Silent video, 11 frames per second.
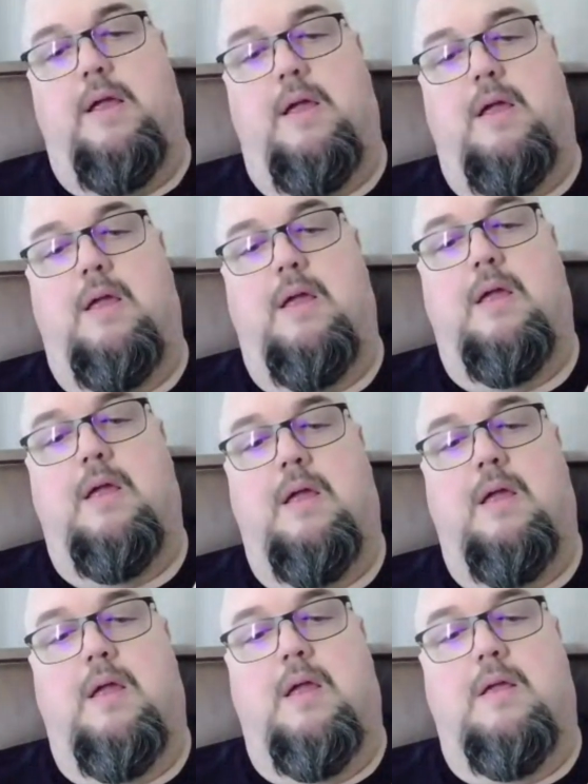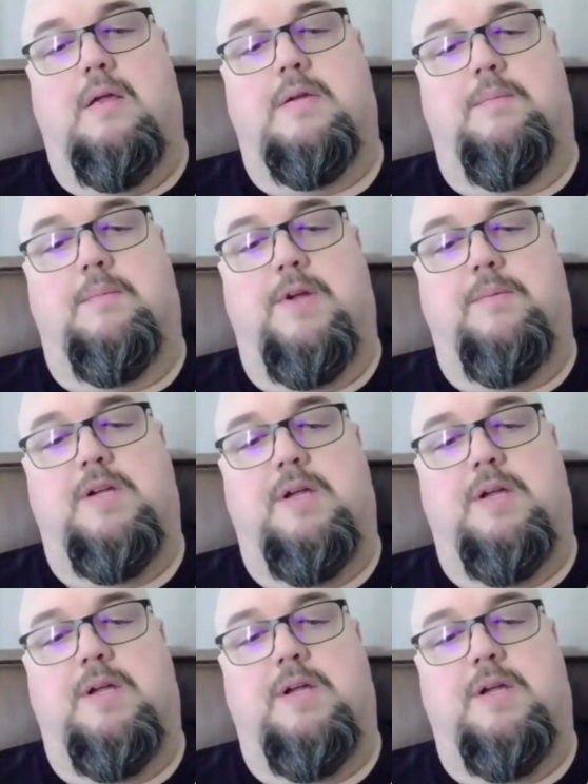it. Sometimes